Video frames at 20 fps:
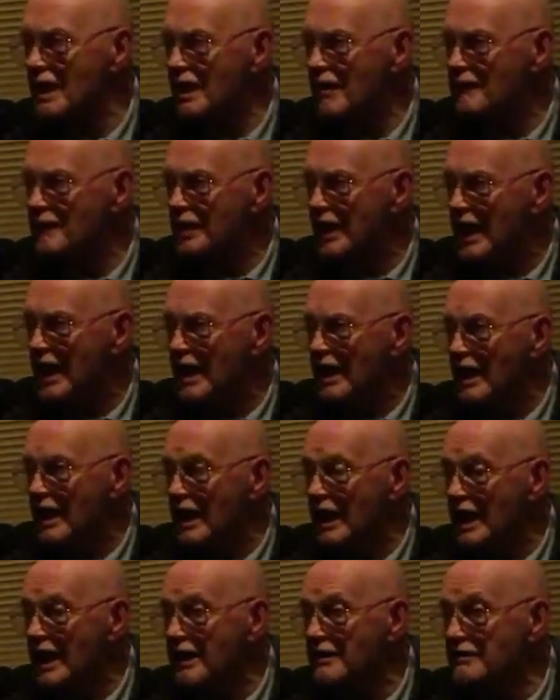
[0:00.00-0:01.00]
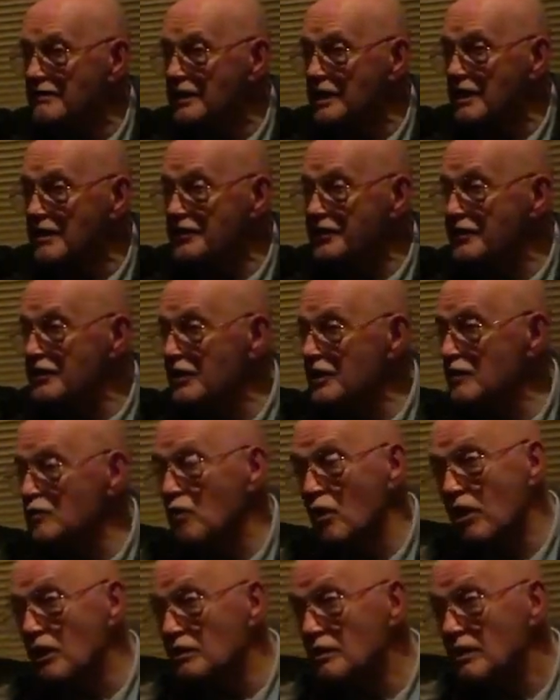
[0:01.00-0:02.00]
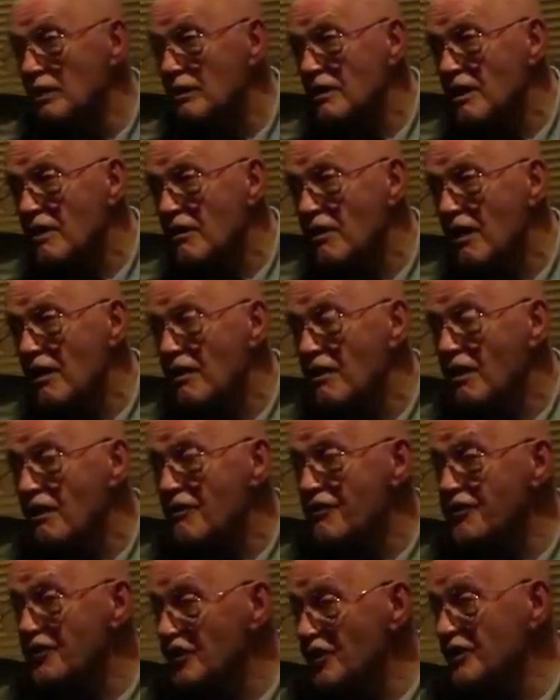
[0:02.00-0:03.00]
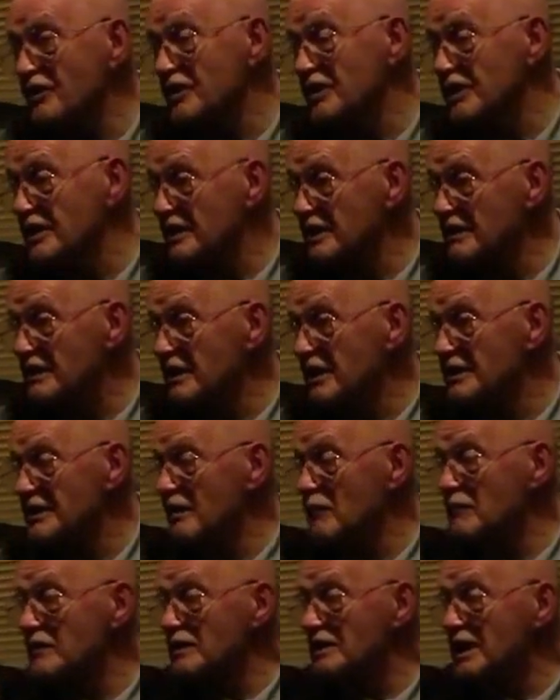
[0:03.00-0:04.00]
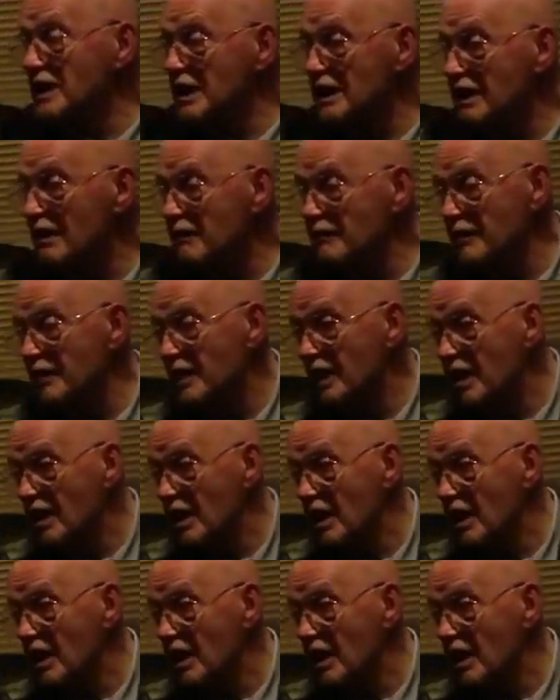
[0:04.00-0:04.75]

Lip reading: Yeah. And a third one, thirdly, it would have